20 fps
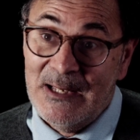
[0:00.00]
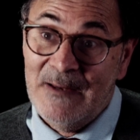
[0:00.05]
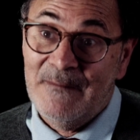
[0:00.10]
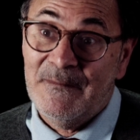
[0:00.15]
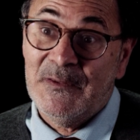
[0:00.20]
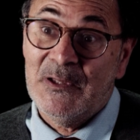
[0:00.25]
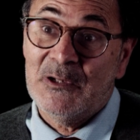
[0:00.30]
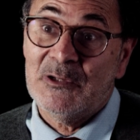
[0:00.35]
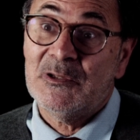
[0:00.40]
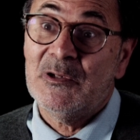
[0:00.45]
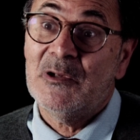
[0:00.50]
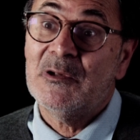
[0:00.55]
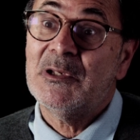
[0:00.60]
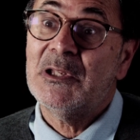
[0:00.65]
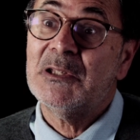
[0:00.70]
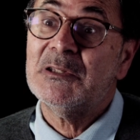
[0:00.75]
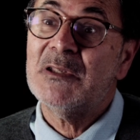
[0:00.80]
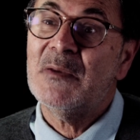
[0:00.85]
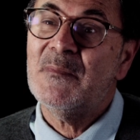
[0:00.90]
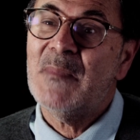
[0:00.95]
if they're turned
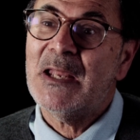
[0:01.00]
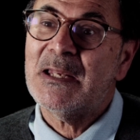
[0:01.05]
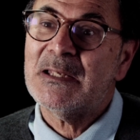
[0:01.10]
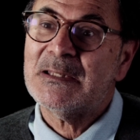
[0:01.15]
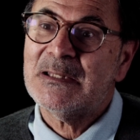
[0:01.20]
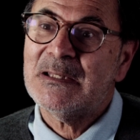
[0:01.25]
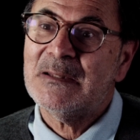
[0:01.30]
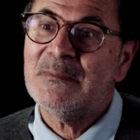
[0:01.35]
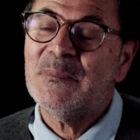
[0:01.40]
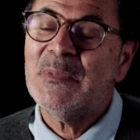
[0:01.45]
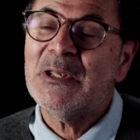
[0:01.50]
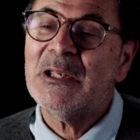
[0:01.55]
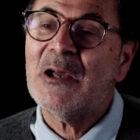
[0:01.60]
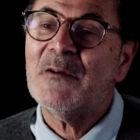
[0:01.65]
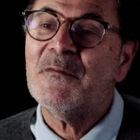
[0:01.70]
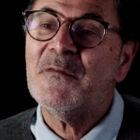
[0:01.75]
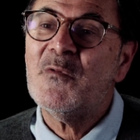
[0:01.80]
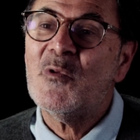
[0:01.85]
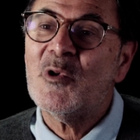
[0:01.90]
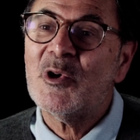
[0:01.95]
into medicine, be
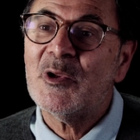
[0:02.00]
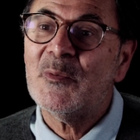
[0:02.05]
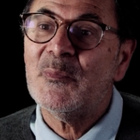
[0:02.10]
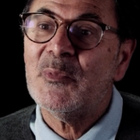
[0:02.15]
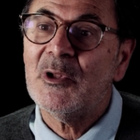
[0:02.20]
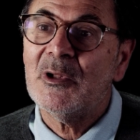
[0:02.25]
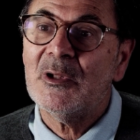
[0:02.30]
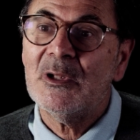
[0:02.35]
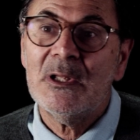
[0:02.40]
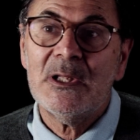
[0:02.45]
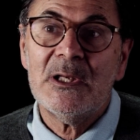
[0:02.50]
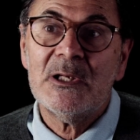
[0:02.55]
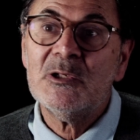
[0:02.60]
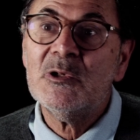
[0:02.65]
affordable